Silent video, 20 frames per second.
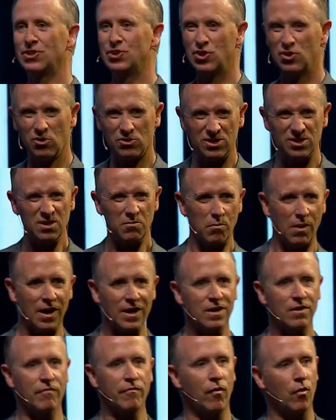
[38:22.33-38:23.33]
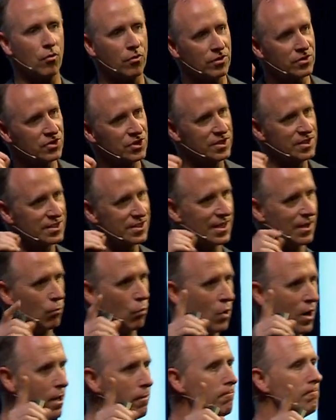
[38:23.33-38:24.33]
she goes to the microphone and she said,
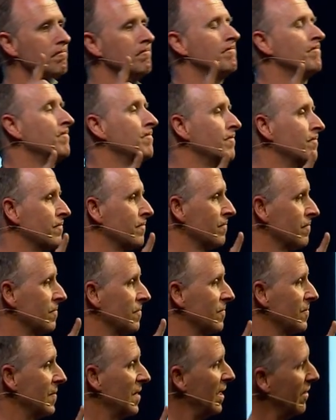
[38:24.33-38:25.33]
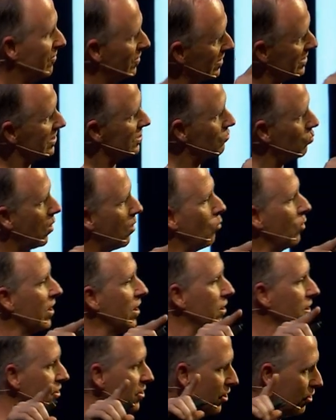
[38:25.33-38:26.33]
well, if this is what we're
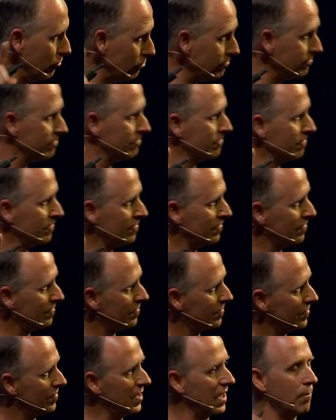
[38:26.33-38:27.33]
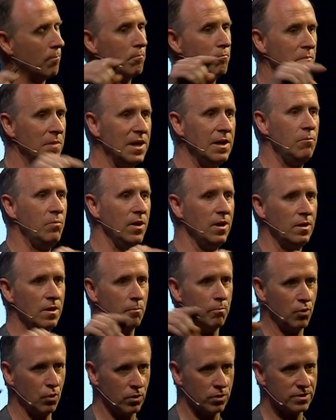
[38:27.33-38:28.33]
going to do, let me be the
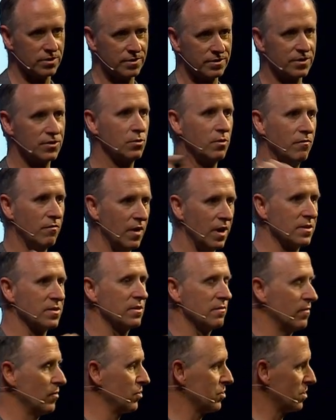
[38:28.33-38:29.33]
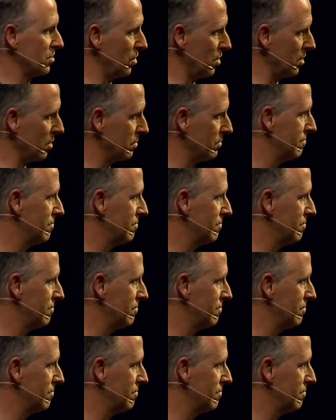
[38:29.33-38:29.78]
person to invest the first dollar.